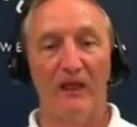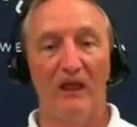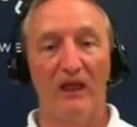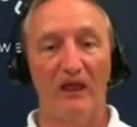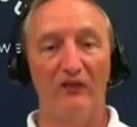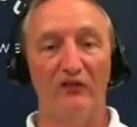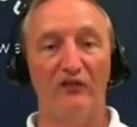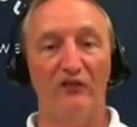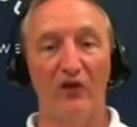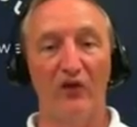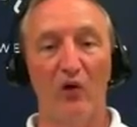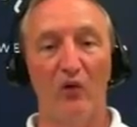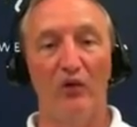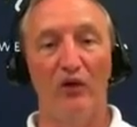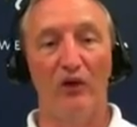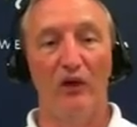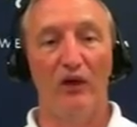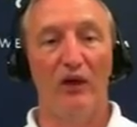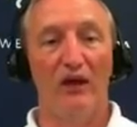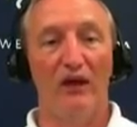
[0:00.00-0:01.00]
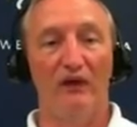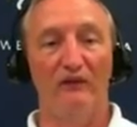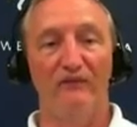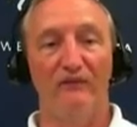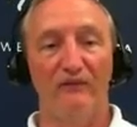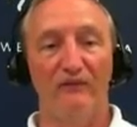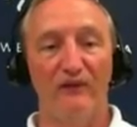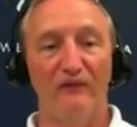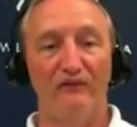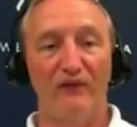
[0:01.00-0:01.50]
And so if
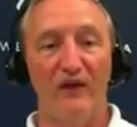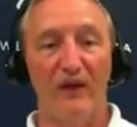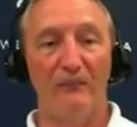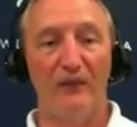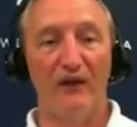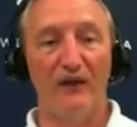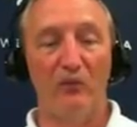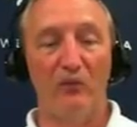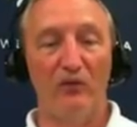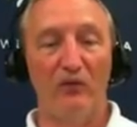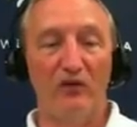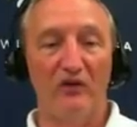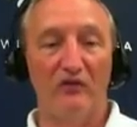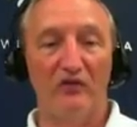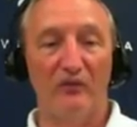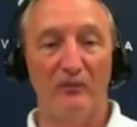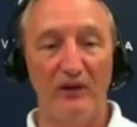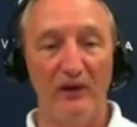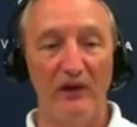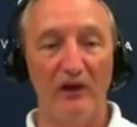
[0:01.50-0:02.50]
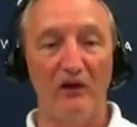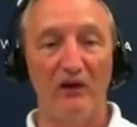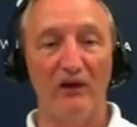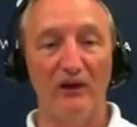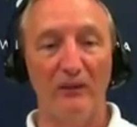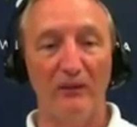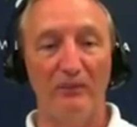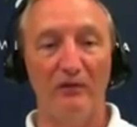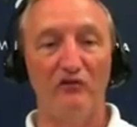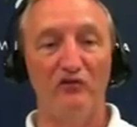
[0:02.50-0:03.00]
that money would disappear, it
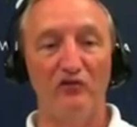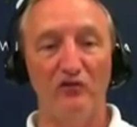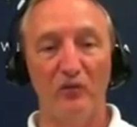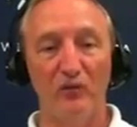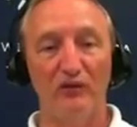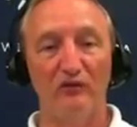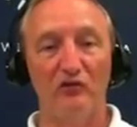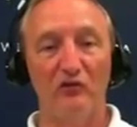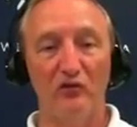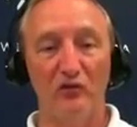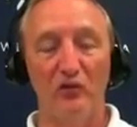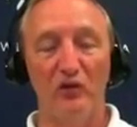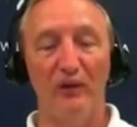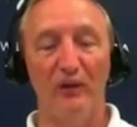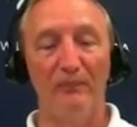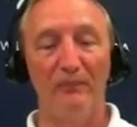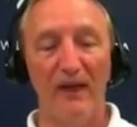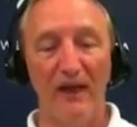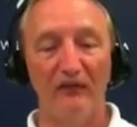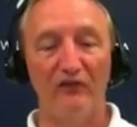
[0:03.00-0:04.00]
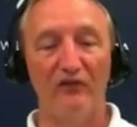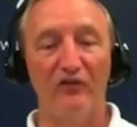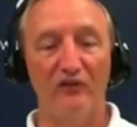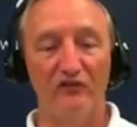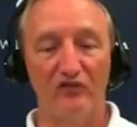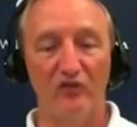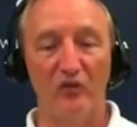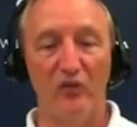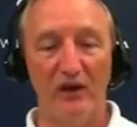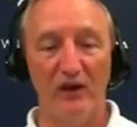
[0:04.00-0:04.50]
could put you into a bad
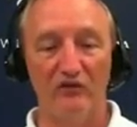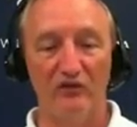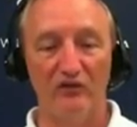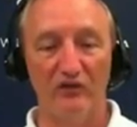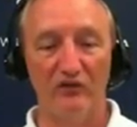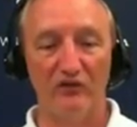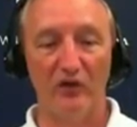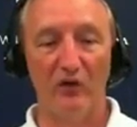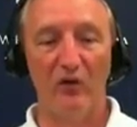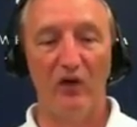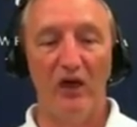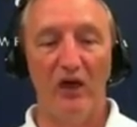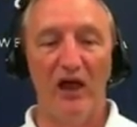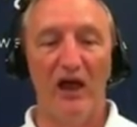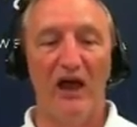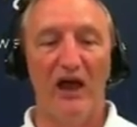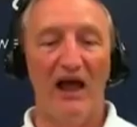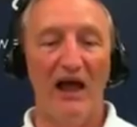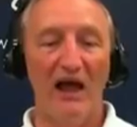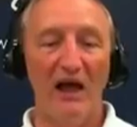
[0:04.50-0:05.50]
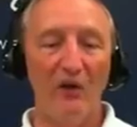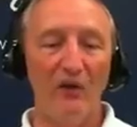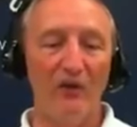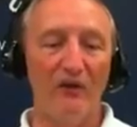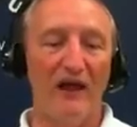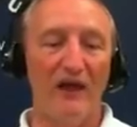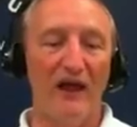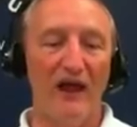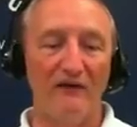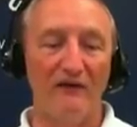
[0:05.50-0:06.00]
situation. So I
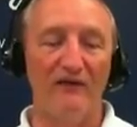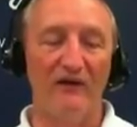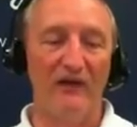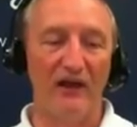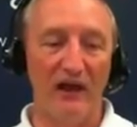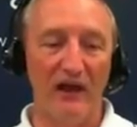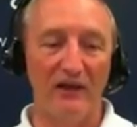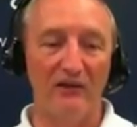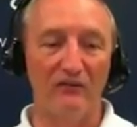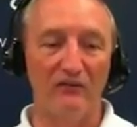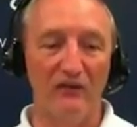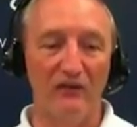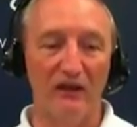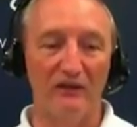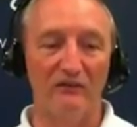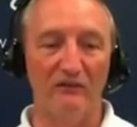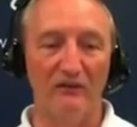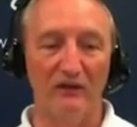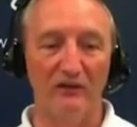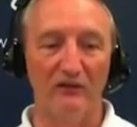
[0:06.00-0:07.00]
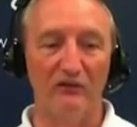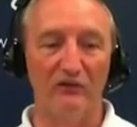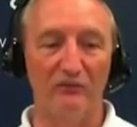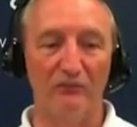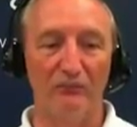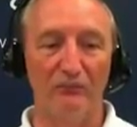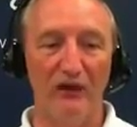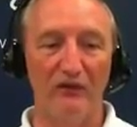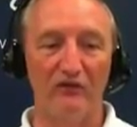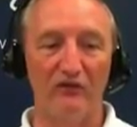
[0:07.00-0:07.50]
would advocate that it's
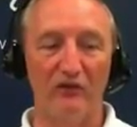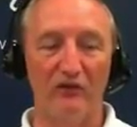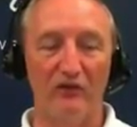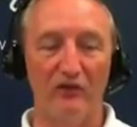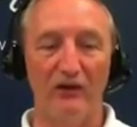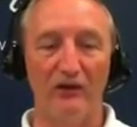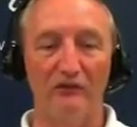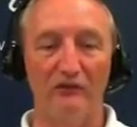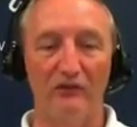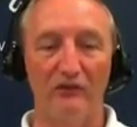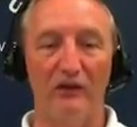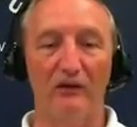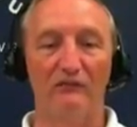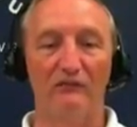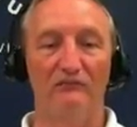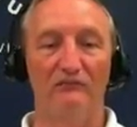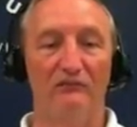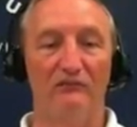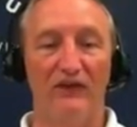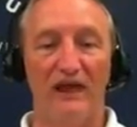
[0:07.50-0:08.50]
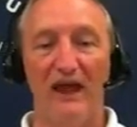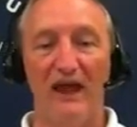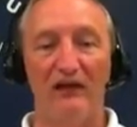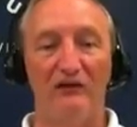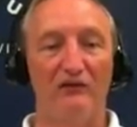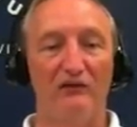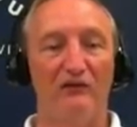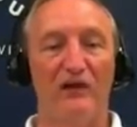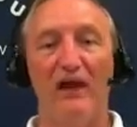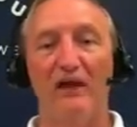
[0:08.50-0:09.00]
basically
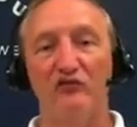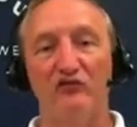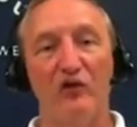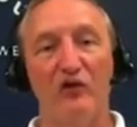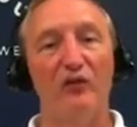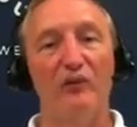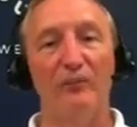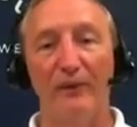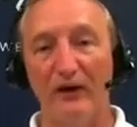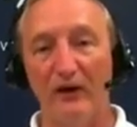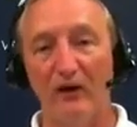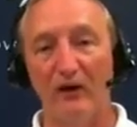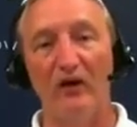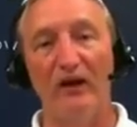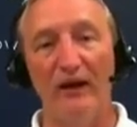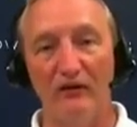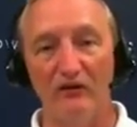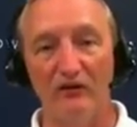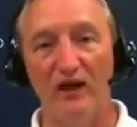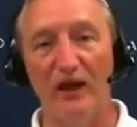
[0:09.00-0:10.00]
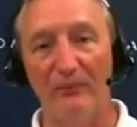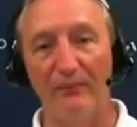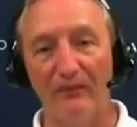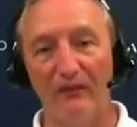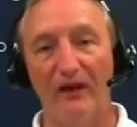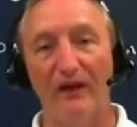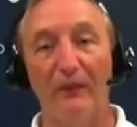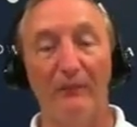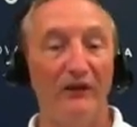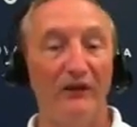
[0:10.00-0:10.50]
cash on the barrelhead type of
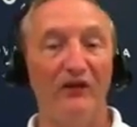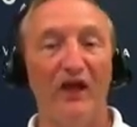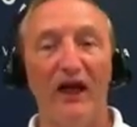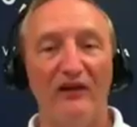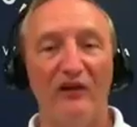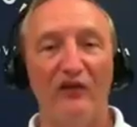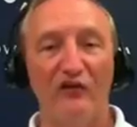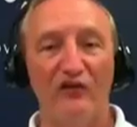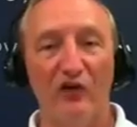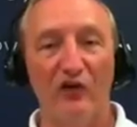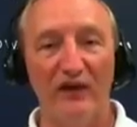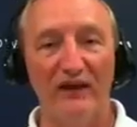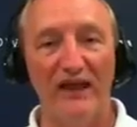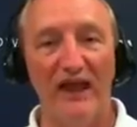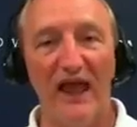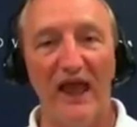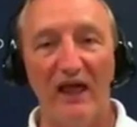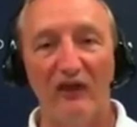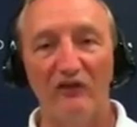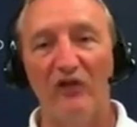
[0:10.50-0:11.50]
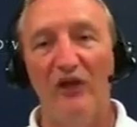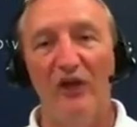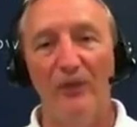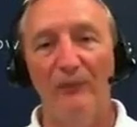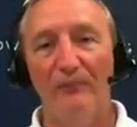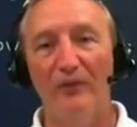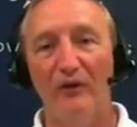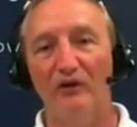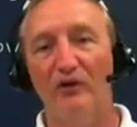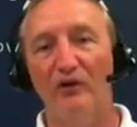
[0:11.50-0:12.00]
thing. I mean, not necessarily cash,
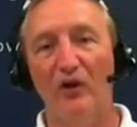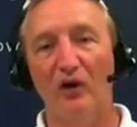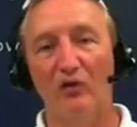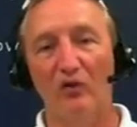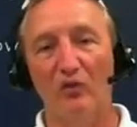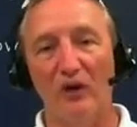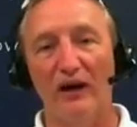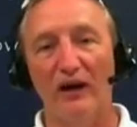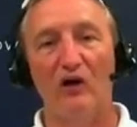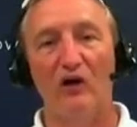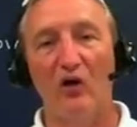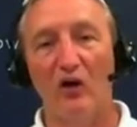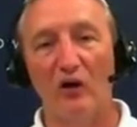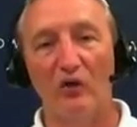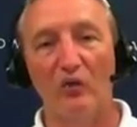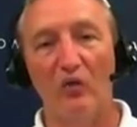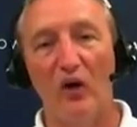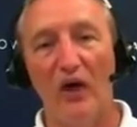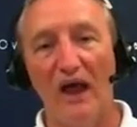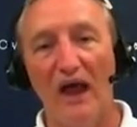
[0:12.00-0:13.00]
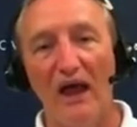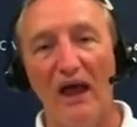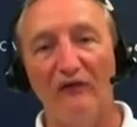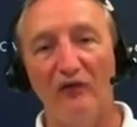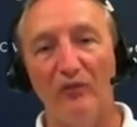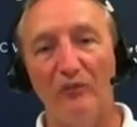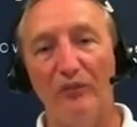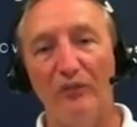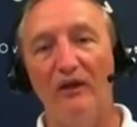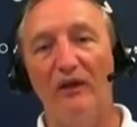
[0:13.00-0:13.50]
but credit card, what have
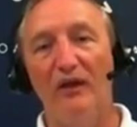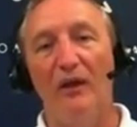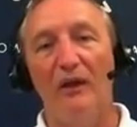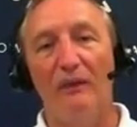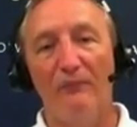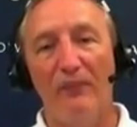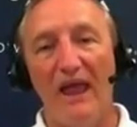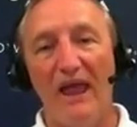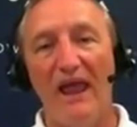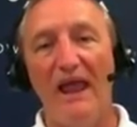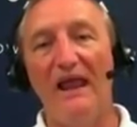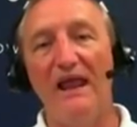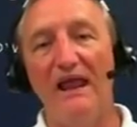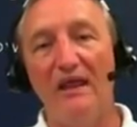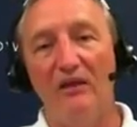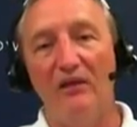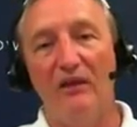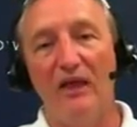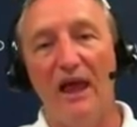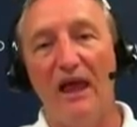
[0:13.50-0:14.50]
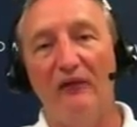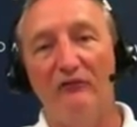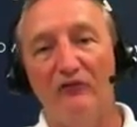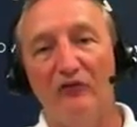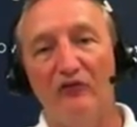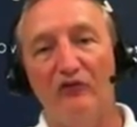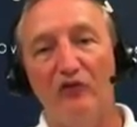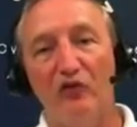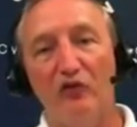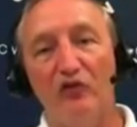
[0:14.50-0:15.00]
you. But have
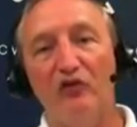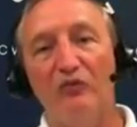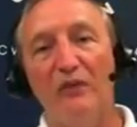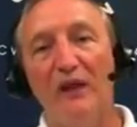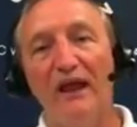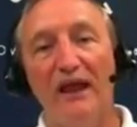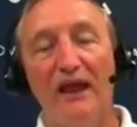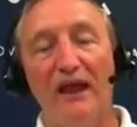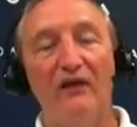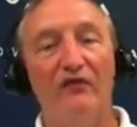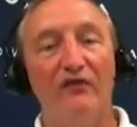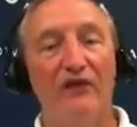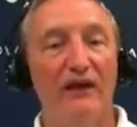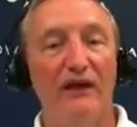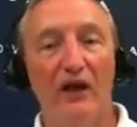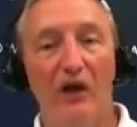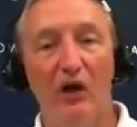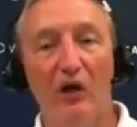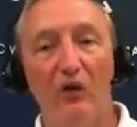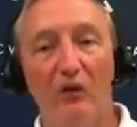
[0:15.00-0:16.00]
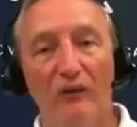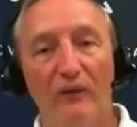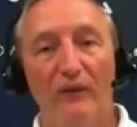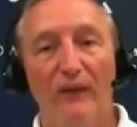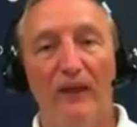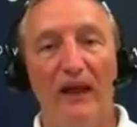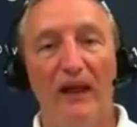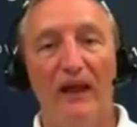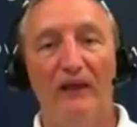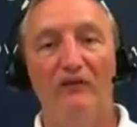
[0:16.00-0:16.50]
the students pay as they go,
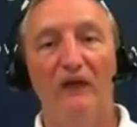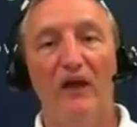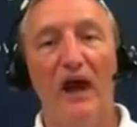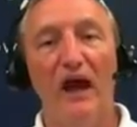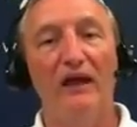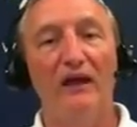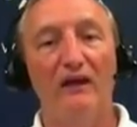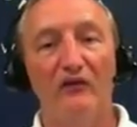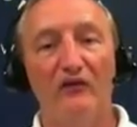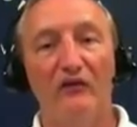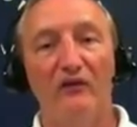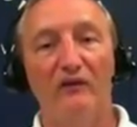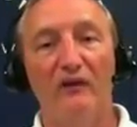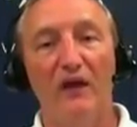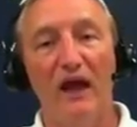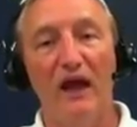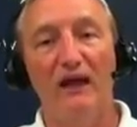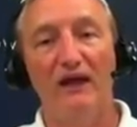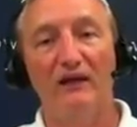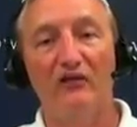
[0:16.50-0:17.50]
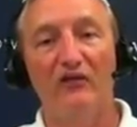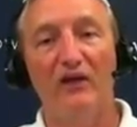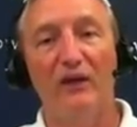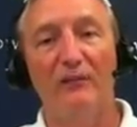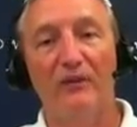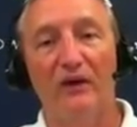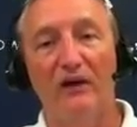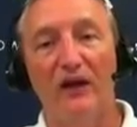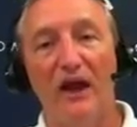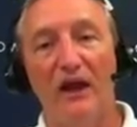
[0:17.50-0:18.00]
and not
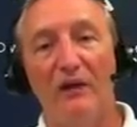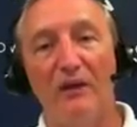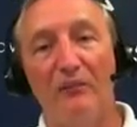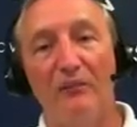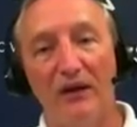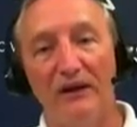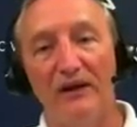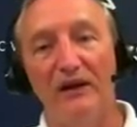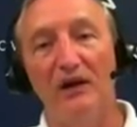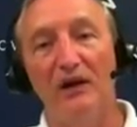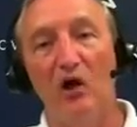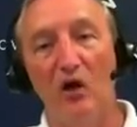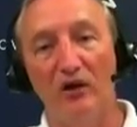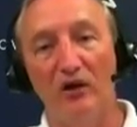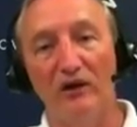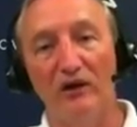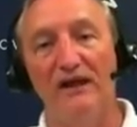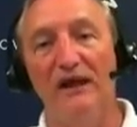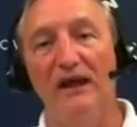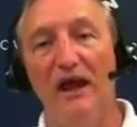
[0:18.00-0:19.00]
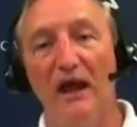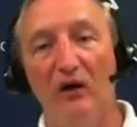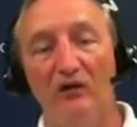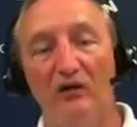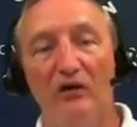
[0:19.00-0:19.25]
accept a lot of money on account.